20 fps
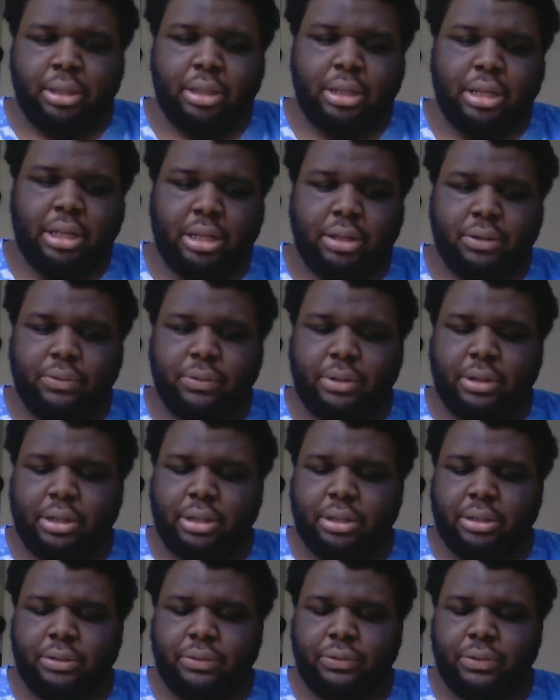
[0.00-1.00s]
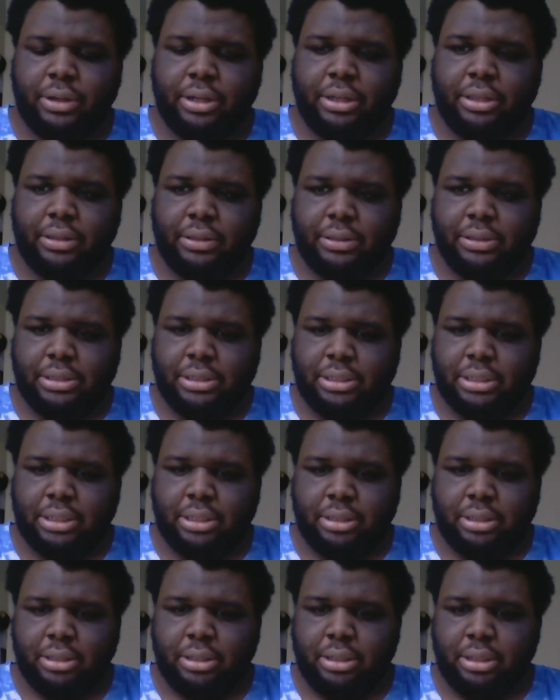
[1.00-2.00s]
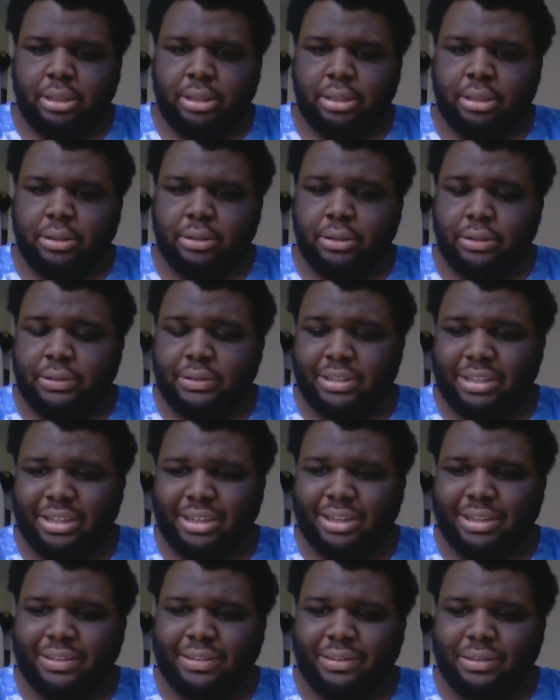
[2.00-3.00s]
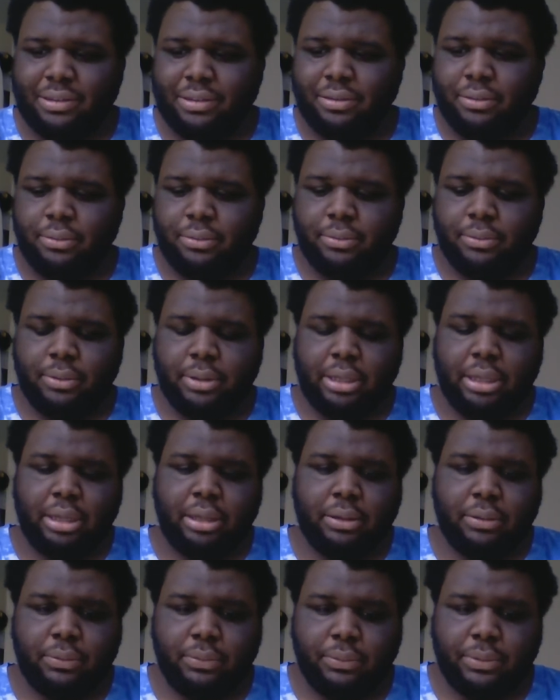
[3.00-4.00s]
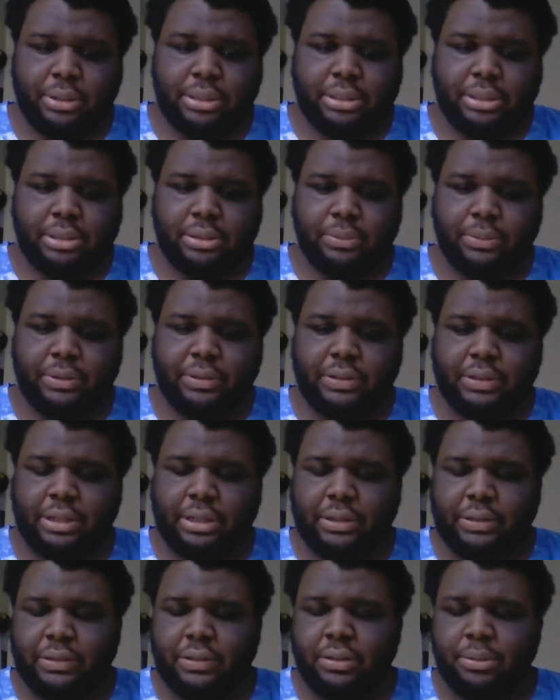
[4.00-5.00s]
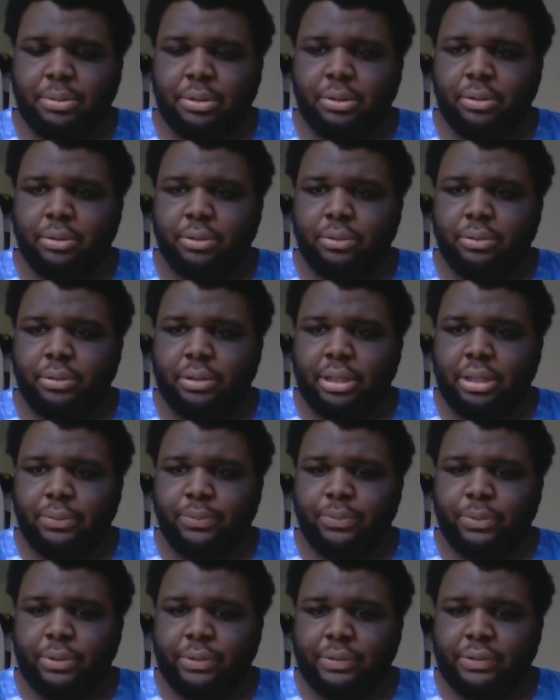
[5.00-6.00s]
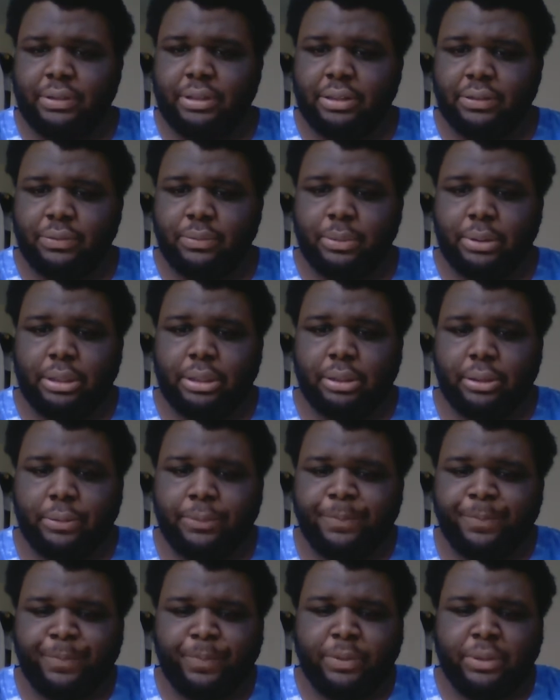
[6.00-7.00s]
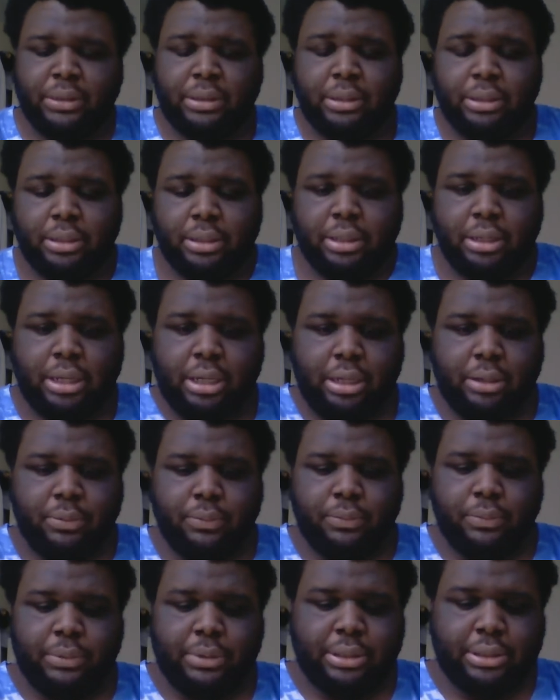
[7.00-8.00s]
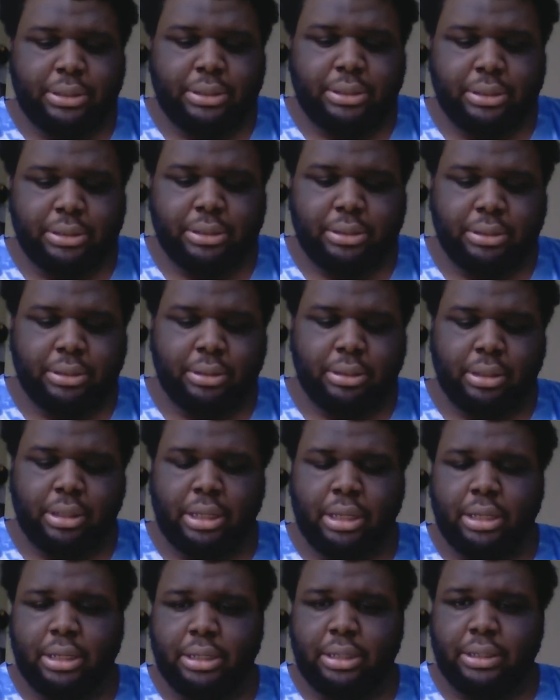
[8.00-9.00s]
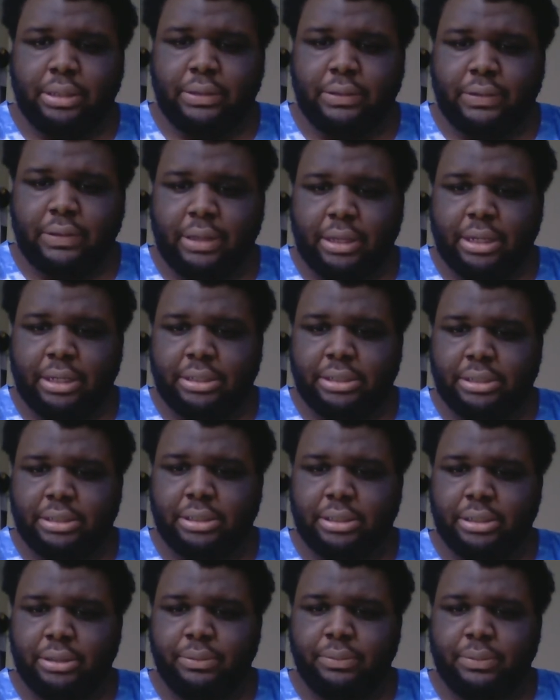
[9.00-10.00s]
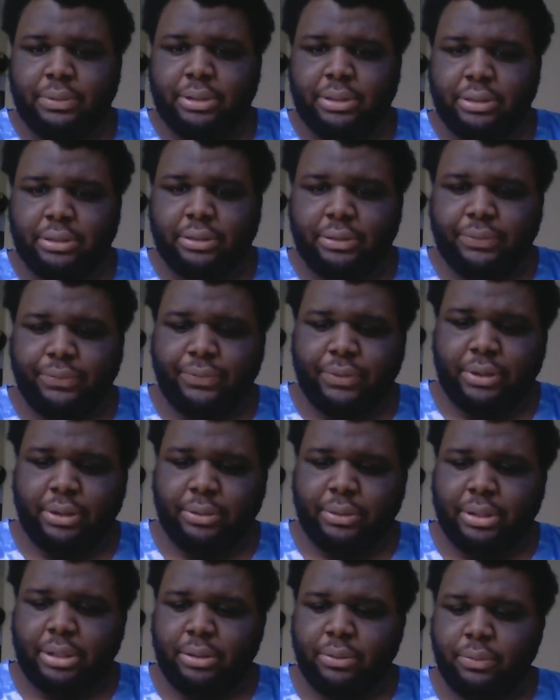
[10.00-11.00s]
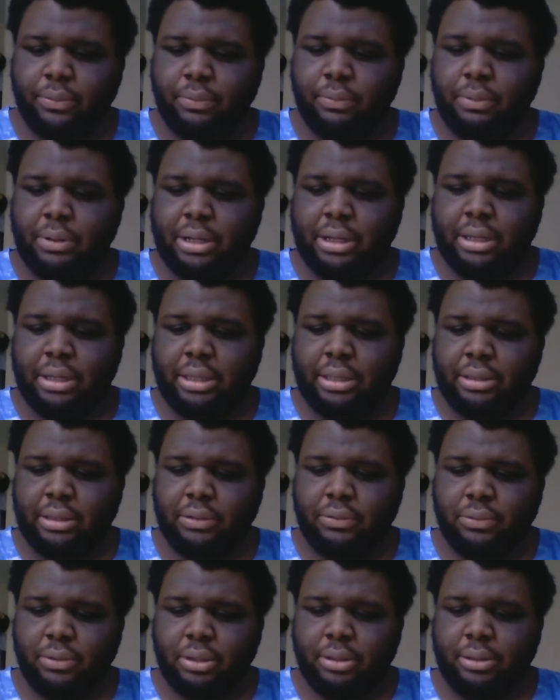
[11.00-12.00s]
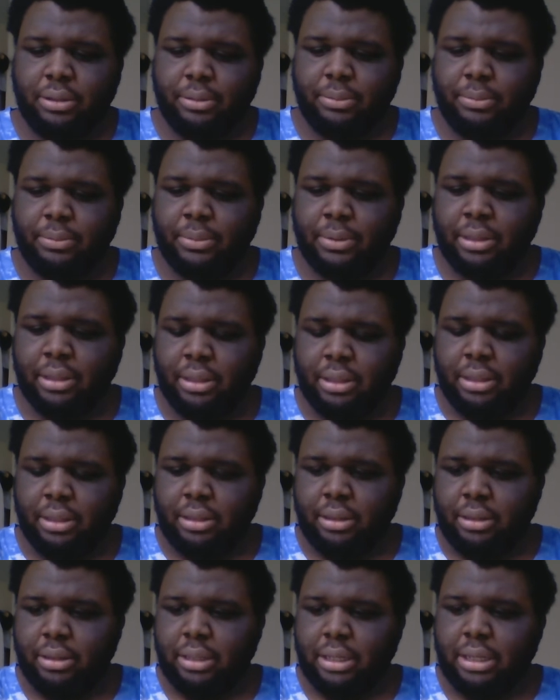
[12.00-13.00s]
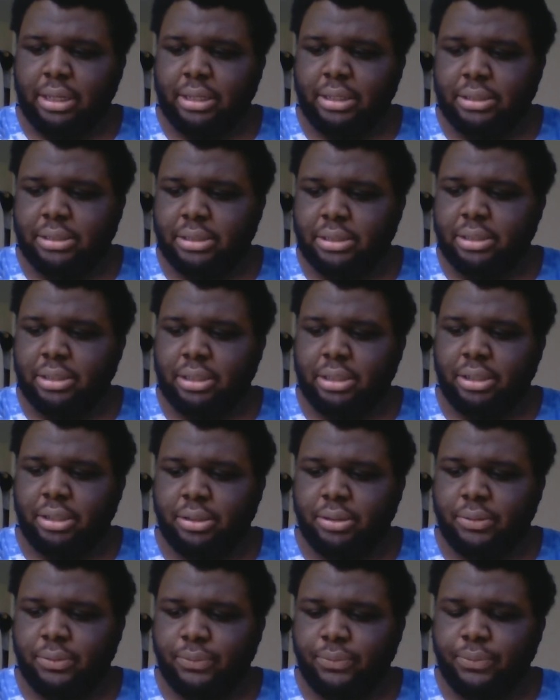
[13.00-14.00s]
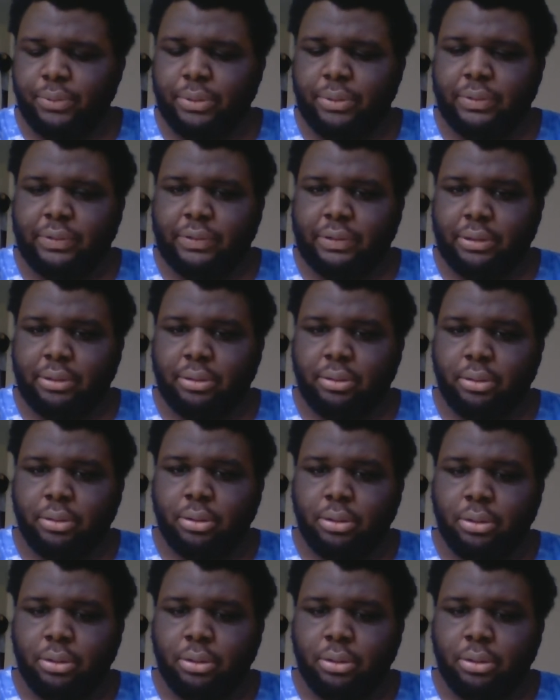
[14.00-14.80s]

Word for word: Aqua trying to cheat on her test, in which we saw Subaru not frozen as well, in which Ainz actually wanted to figure out why the three of them not actually frozen.